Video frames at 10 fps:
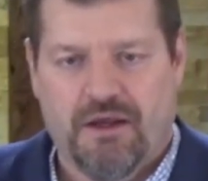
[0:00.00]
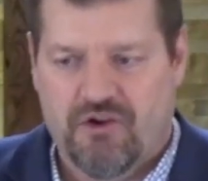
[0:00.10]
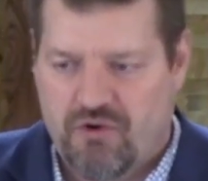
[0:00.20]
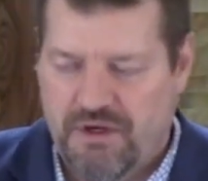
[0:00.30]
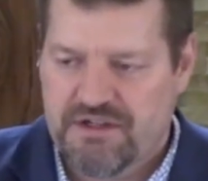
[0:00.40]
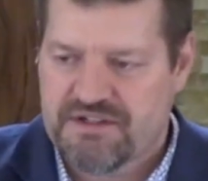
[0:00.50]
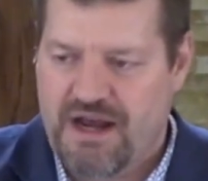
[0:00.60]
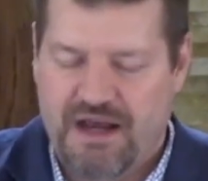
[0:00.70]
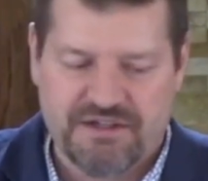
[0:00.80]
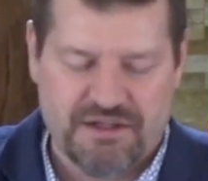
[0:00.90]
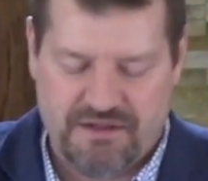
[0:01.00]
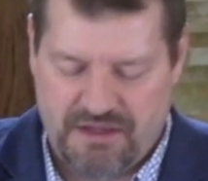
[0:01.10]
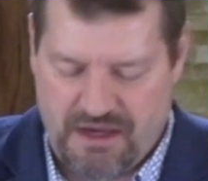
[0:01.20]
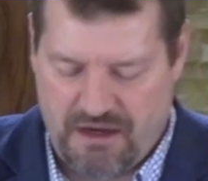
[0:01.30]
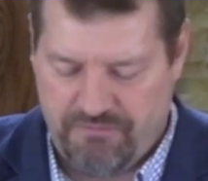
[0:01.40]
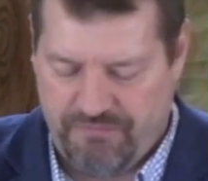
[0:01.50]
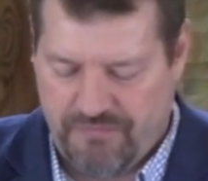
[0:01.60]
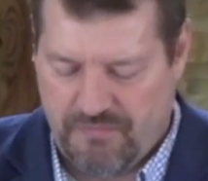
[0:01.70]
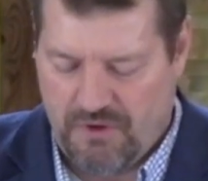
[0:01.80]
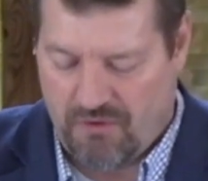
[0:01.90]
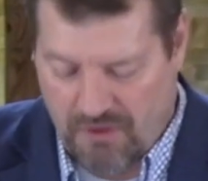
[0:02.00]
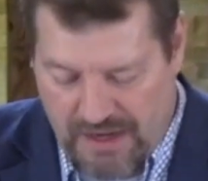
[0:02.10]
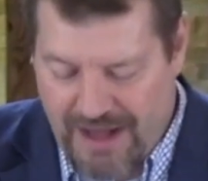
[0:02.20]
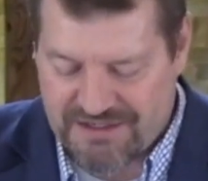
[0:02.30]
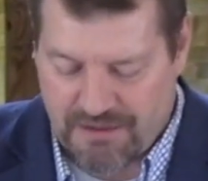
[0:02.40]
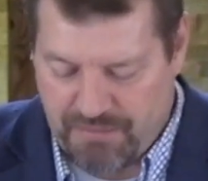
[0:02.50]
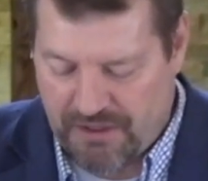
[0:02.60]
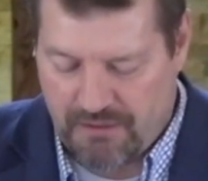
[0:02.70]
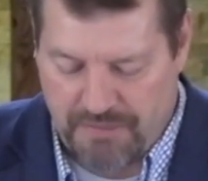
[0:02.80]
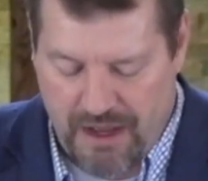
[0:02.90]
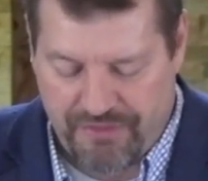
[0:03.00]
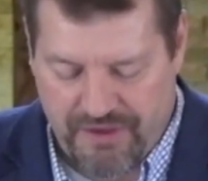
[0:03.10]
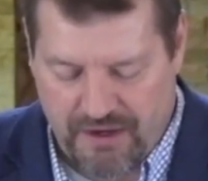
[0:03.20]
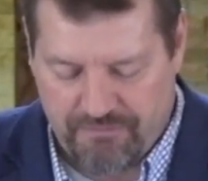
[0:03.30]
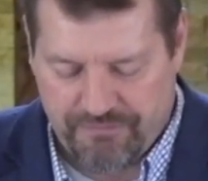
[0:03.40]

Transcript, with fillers: criticizing them or gossiping about them.